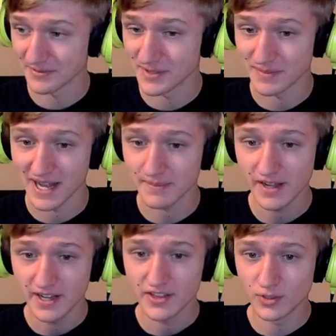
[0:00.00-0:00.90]
the map.
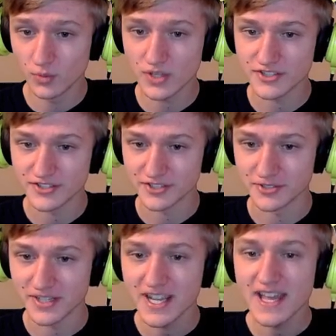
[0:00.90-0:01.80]
The Wizard
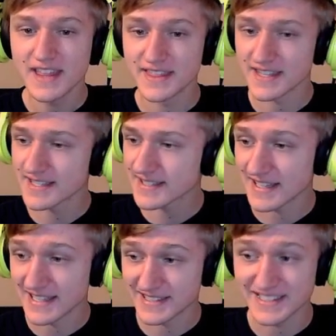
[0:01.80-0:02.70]
Dude.
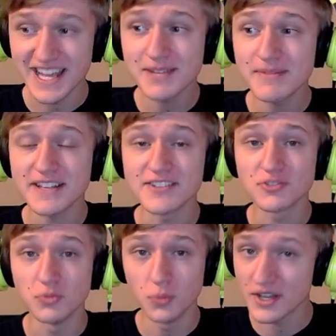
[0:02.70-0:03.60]
His name is
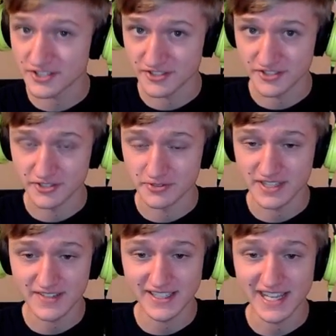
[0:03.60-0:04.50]
Wizard Dude
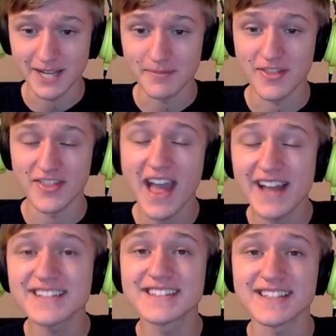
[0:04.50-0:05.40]
in the game. That
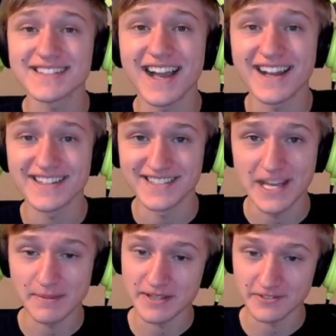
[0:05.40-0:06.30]
is this guy's
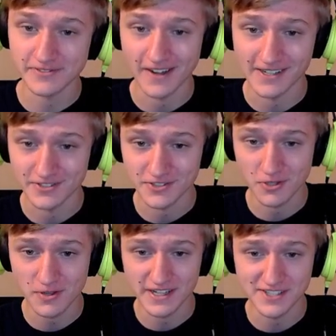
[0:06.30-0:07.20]
name in the file, so
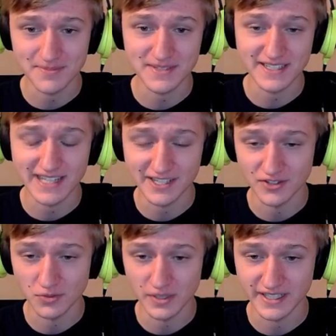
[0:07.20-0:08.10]
go ahead and update that on
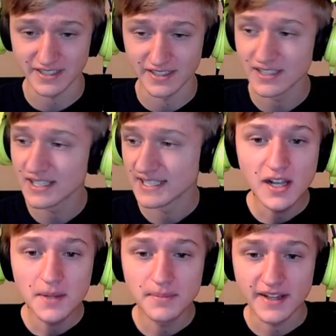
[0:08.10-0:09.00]
the Wikia.
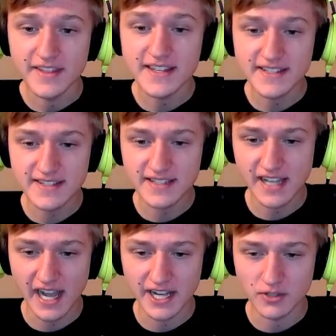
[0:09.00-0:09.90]
But this is the
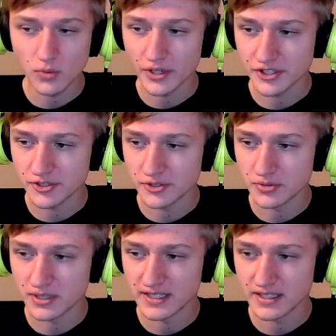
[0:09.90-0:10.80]
guy where
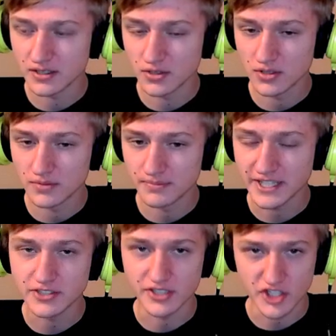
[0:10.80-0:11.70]
you
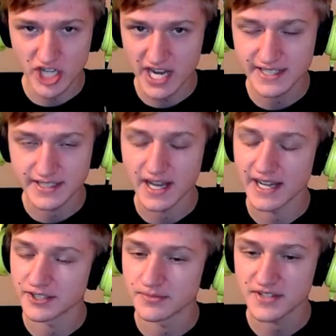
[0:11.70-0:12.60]
make your enchanted
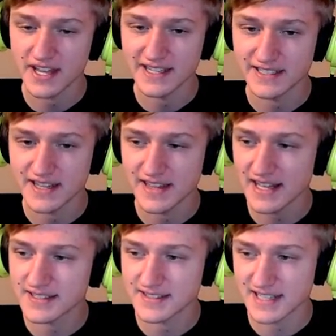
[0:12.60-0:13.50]
items, and
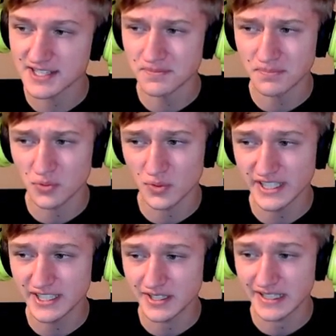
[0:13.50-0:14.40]
that's a
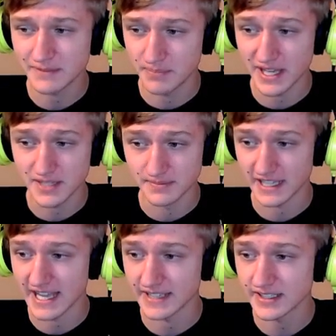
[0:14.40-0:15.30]
pretty big
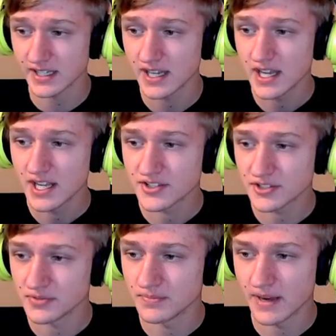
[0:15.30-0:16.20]
mechanic, so
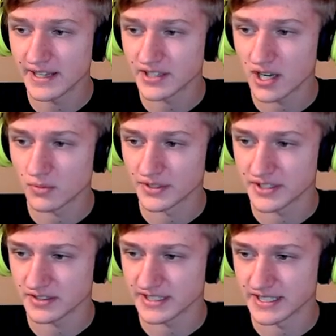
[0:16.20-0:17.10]
you might not want to
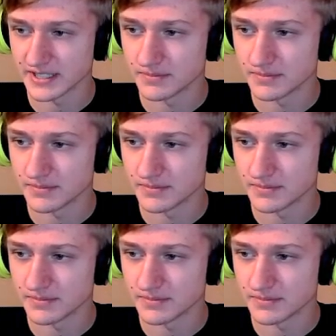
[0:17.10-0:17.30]
delete him.